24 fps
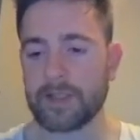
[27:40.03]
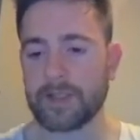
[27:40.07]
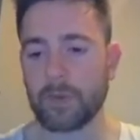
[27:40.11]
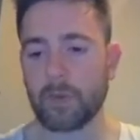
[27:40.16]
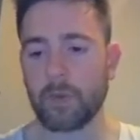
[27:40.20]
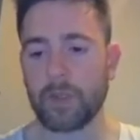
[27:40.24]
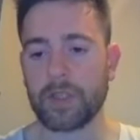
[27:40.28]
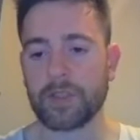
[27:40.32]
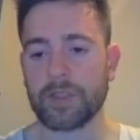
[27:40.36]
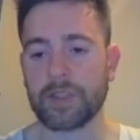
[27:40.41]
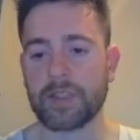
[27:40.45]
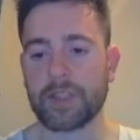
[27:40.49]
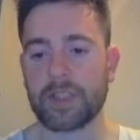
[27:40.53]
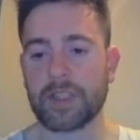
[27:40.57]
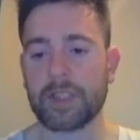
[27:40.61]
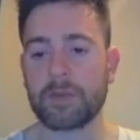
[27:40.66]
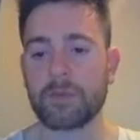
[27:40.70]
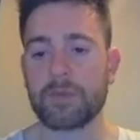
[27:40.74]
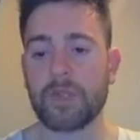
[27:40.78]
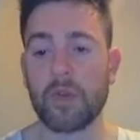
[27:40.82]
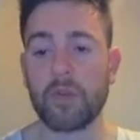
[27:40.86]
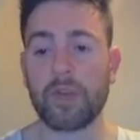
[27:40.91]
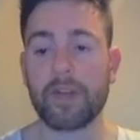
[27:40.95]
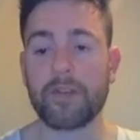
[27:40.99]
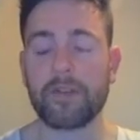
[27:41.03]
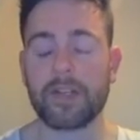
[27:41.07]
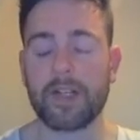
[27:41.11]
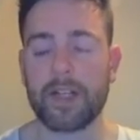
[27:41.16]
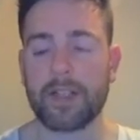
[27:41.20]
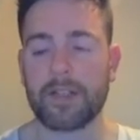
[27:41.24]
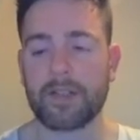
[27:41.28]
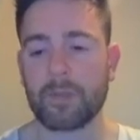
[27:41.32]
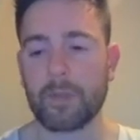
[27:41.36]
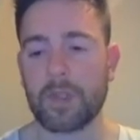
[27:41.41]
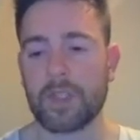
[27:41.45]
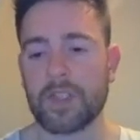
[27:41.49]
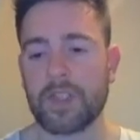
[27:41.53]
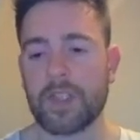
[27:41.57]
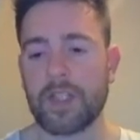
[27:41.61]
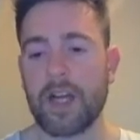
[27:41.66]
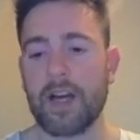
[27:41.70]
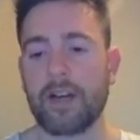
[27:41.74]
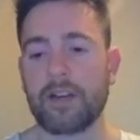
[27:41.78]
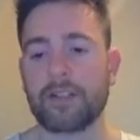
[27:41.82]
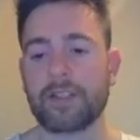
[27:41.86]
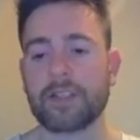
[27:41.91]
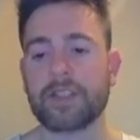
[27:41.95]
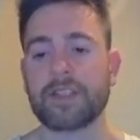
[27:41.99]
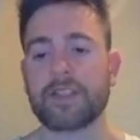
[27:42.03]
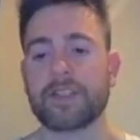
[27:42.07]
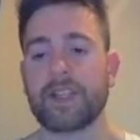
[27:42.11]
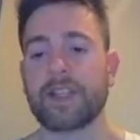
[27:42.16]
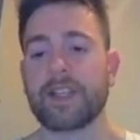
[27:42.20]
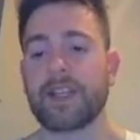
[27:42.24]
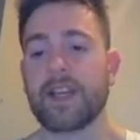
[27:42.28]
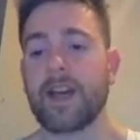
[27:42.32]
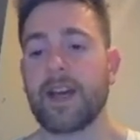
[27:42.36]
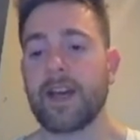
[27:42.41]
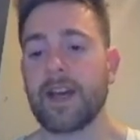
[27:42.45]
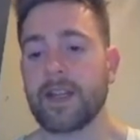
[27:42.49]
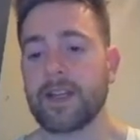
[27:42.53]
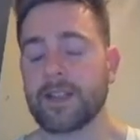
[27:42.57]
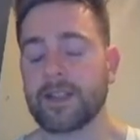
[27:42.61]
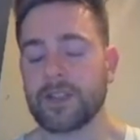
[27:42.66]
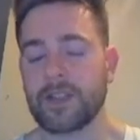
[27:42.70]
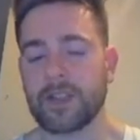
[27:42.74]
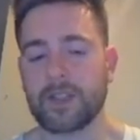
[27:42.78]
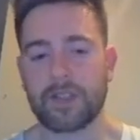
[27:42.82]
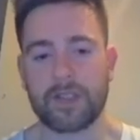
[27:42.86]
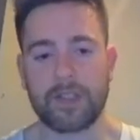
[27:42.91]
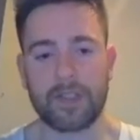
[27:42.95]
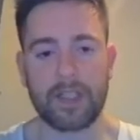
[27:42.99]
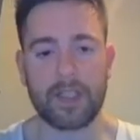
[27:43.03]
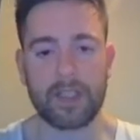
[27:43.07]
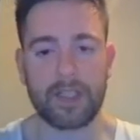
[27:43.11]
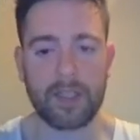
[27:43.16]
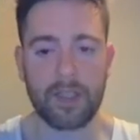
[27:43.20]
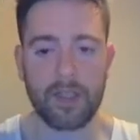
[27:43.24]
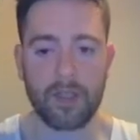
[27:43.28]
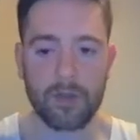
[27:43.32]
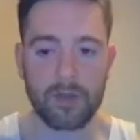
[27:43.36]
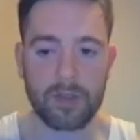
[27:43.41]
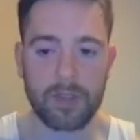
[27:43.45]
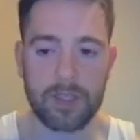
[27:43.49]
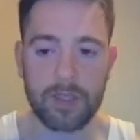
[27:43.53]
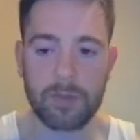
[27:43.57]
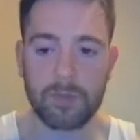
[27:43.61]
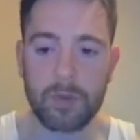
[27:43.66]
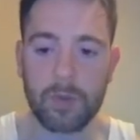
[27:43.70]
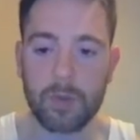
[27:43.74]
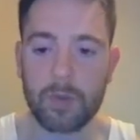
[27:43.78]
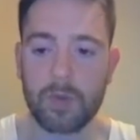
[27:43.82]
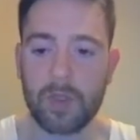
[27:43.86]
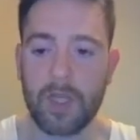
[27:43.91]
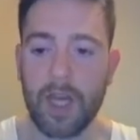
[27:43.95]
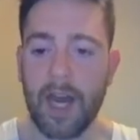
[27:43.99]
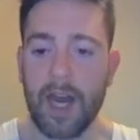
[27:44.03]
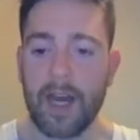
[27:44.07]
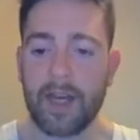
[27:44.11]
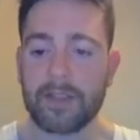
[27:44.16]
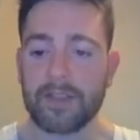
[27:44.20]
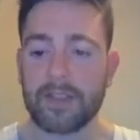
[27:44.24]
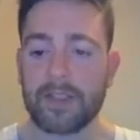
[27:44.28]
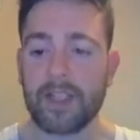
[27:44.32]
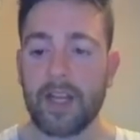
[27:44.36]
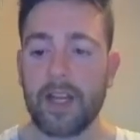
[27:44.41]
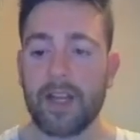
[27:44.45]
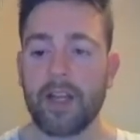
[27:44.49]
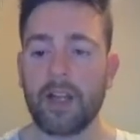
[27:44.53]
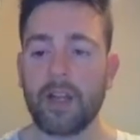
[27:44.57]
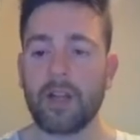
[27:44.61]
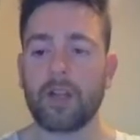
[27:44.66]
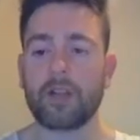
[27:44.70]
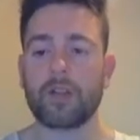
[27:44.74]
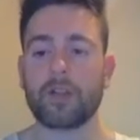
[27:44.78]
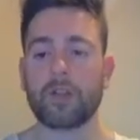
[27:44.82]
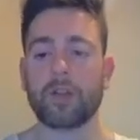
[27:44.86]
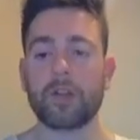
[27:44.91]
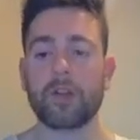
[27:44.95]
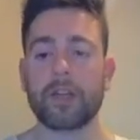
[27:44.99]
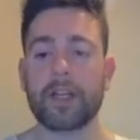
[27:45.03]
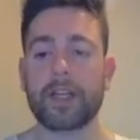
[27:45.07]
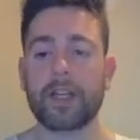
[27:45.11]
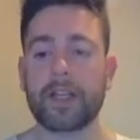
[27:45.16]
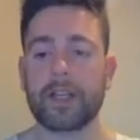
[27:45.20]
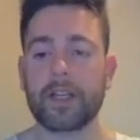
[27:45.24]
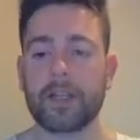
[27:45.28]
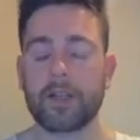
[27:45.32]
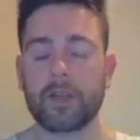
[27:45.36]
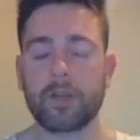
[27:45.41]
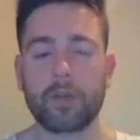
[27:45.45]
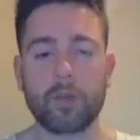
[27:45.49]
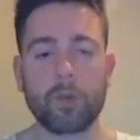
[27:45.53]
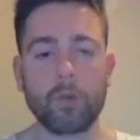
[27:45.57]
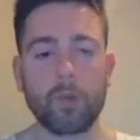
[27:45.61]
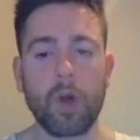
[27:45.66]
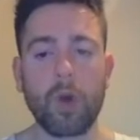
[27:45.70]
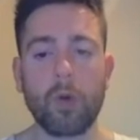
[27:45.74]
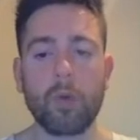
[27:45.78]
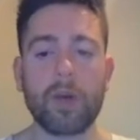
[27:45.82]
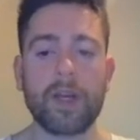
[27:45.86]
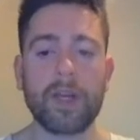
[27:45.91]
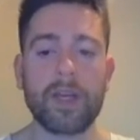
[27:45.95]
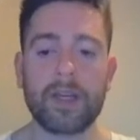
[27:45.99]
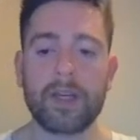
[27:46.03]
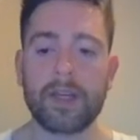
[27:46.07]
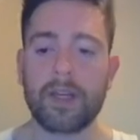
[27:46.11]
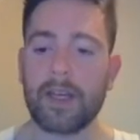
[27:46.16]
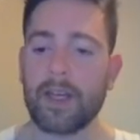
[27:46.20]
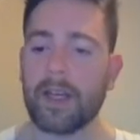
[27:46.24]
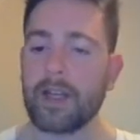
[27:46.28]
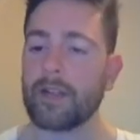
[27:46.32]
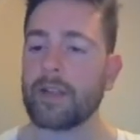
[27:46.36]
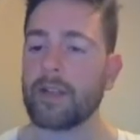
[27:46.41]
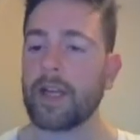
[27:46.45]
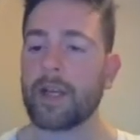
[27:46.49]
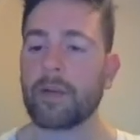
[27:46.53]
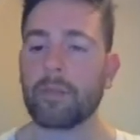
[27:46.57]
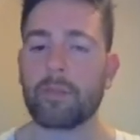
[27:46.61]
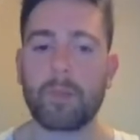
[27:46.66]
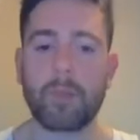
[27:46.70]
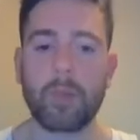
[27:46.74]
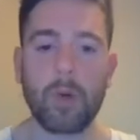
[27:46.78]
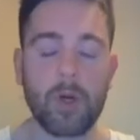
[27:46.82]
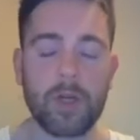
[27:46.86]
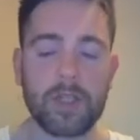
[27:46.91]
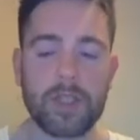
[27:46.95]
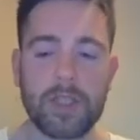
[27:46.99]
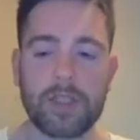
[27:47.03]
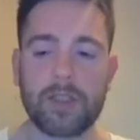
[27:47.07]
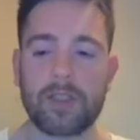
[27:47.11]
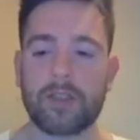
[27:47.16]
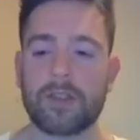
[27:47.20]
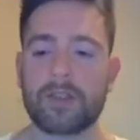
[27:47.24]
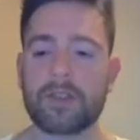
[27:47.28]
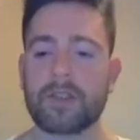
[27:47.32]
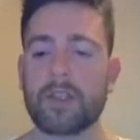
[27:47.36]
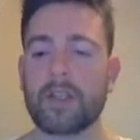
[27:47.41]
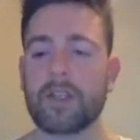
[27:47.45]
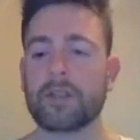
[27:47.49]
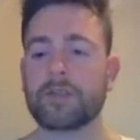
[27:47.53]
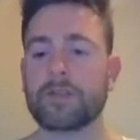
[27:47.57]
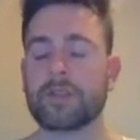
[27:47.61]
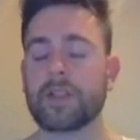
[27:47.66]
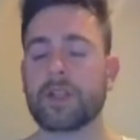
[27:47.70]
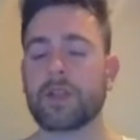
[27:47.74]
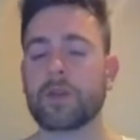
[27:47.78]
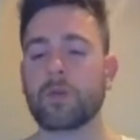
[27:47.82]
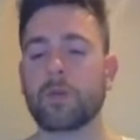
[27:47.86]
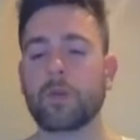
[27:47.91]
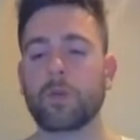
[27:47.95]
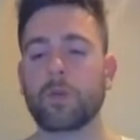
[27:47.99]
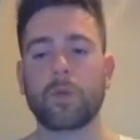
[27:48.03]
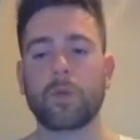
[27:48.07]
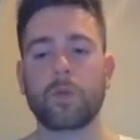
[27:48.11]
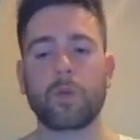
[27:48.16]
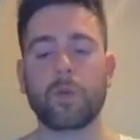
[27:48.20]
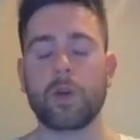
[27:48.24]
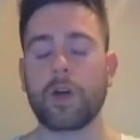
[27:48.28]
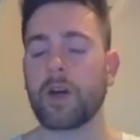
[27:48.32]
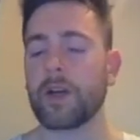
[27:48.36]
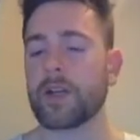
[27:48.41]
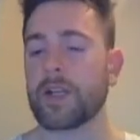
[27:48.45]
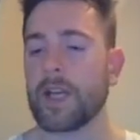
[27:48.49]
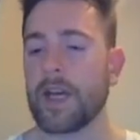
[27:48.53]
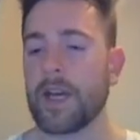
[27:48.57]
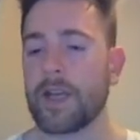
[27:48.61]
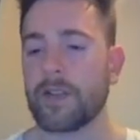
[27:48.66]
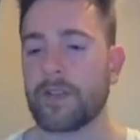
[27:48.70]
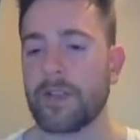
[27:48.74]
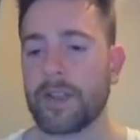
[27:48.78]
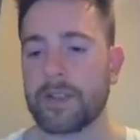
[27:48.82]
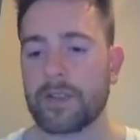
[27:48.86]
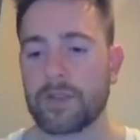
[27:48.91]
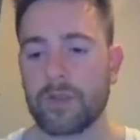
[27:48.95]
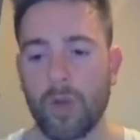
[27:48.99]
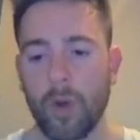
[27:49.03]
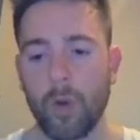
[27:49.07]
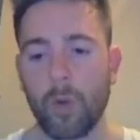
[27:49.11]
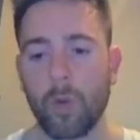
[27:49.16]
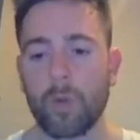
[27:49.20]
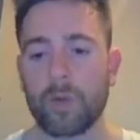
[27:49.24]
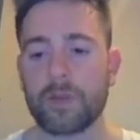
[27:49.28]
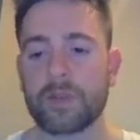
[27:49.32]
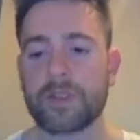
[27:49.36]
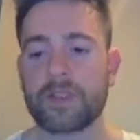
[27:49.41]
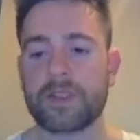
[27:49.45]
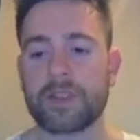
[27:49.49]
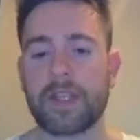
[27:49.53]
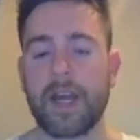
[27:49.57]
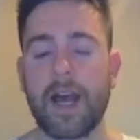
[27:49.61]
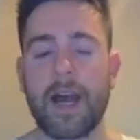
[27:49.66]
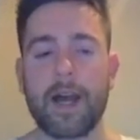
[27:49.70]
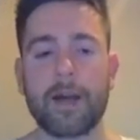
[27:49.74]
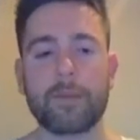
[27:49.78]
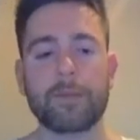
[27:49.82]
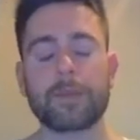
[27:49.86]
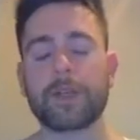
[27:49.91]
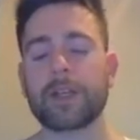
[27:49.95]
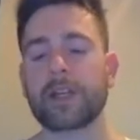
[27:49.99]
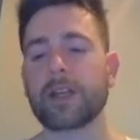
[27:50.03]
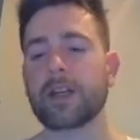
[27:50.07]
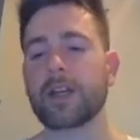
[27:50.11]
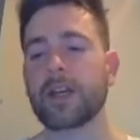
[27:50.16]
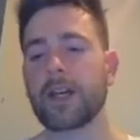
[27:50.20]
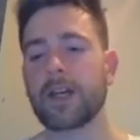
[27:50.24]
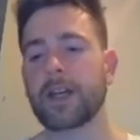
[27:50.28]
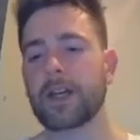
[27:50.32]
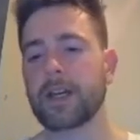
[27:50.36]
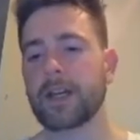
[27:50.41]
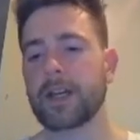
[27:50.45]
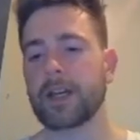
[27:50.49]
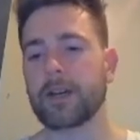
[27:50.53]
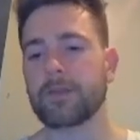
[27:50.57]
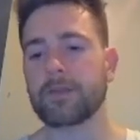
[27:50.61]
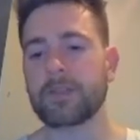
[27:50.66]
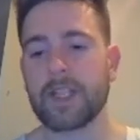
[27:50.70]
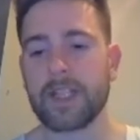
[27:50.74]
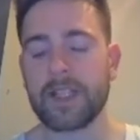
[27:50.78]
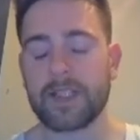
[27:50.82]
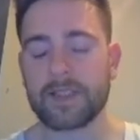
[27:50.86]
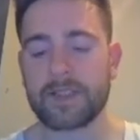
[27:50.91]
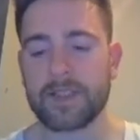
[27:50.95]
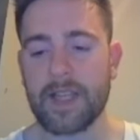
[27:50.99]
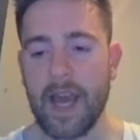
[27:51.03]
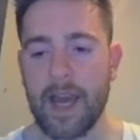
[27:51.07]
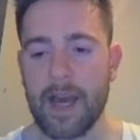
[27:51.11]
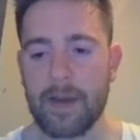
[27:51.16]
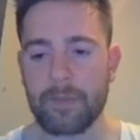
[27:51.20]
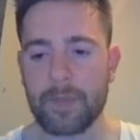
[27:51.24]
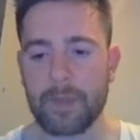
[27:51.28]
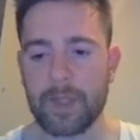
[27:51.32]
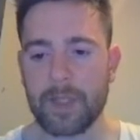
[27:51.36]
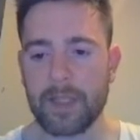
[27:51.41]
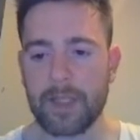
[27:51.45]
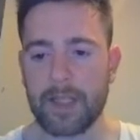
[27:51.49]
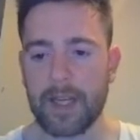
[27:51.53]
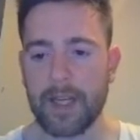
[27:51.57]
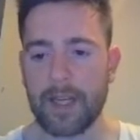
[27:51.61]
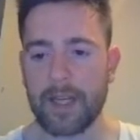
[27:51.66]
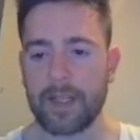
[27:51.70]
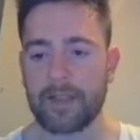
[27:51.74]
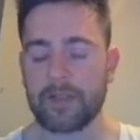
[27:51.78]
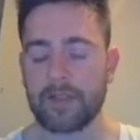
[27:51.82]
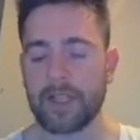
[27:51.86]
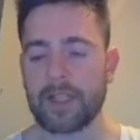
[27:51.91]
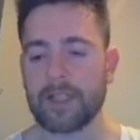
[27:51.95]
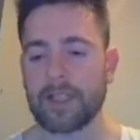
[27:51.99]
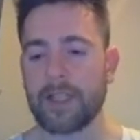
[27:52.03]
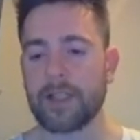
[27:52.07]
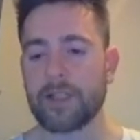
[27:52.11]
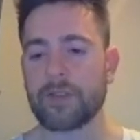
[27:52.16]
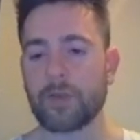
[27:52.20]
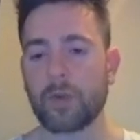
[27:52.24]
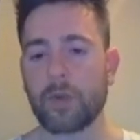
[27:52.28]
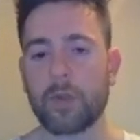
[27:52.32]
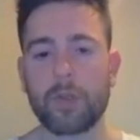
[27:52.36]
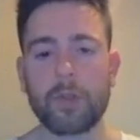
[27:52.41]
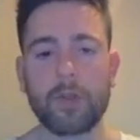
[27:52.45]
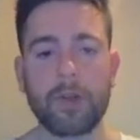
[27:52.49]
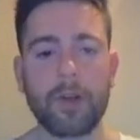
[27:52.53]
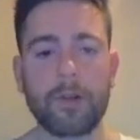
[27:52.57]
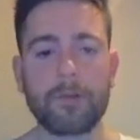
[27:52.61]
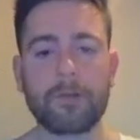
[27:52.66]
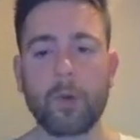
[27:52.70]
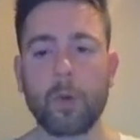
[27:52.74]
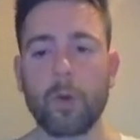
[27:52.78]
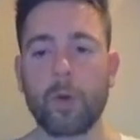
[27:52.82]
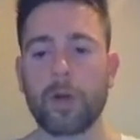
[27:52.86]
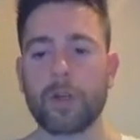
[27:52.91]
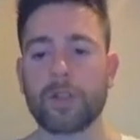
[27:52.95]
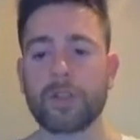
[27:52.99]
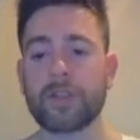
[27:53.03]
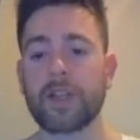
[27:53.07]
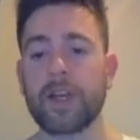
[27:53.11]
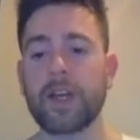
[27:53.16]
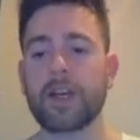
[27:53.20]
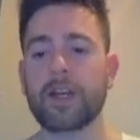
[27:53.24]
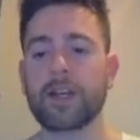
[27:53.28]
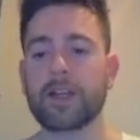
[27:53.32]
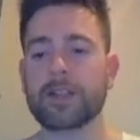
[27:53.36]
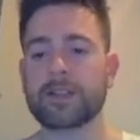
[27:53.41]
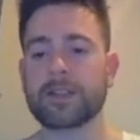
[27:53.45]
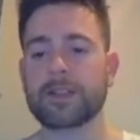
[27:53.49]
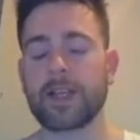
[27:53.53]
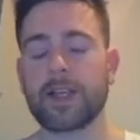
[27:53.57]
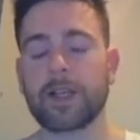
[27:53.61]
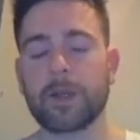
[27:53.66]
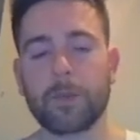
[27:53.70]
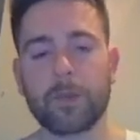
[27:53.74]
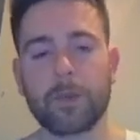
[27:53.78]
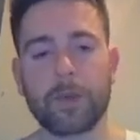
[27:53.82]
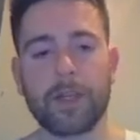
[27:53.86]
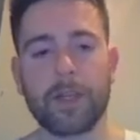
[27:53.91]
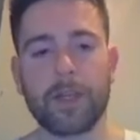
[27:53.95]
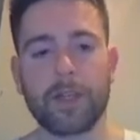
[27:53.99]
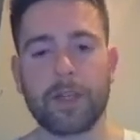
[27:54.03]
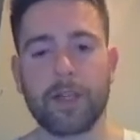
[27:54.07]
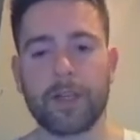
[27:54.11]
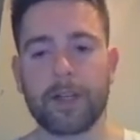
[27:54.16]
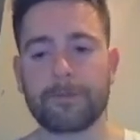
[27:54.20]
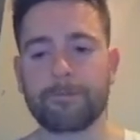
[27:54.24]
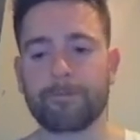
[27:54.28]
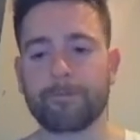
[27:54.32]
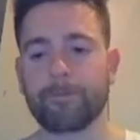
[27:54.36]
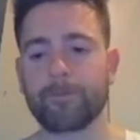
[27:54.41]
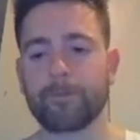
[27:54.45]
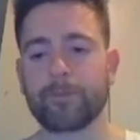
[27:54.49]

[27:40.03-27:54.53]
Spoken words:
I want to just keep delivering as much knowledge as I can, and just like, you know, keep you guys learning, growing, and like pushing yourselves. Like, again, like, don't stop. Like, if things happen and like they throw you off course, take a breather.